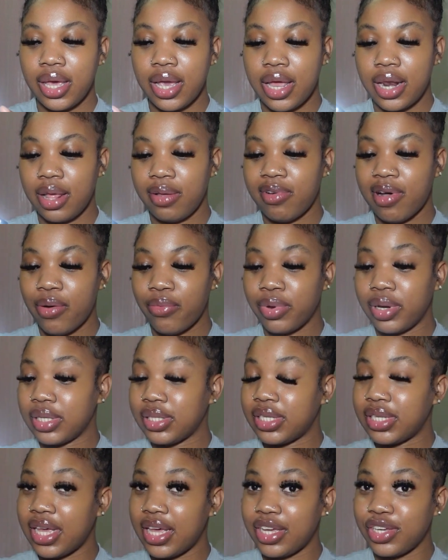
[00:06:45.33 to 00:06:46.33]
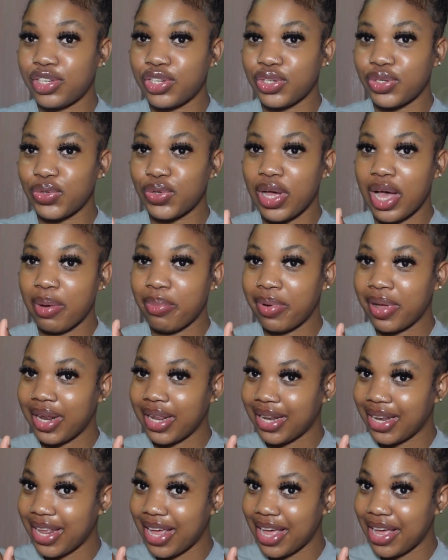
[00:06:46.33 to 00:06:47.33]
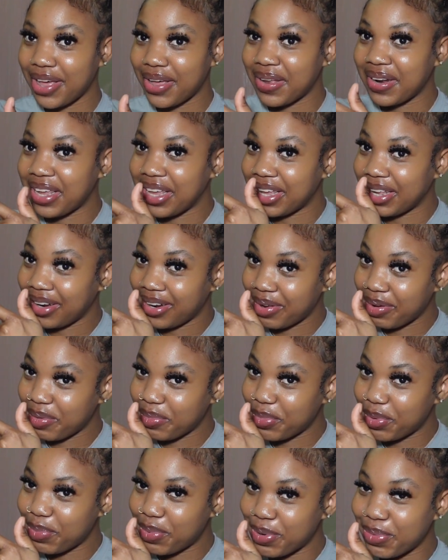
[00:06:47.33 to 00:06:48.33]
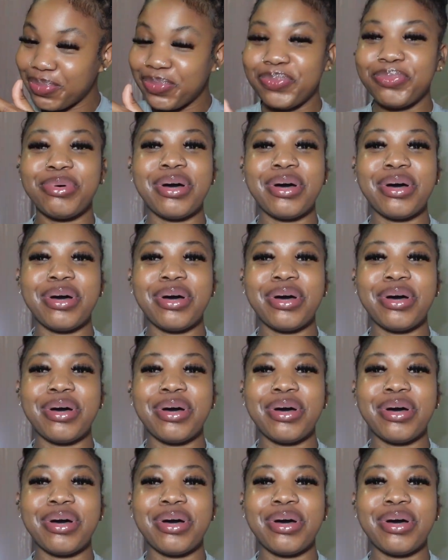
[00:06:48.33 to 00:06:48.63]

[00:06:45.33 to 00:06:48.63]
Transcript: And if I want to tase you, I'll put it down and boop, boop.